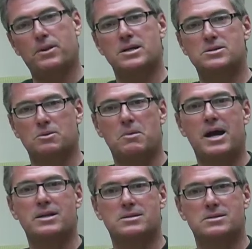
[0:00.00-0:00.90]
plus or
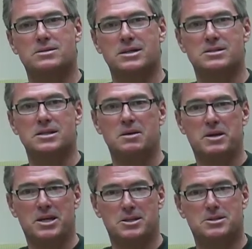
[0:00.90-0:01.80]
minus six
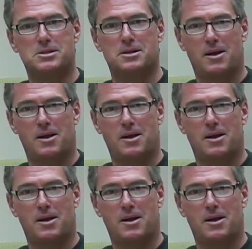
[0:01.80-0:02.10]
dBs.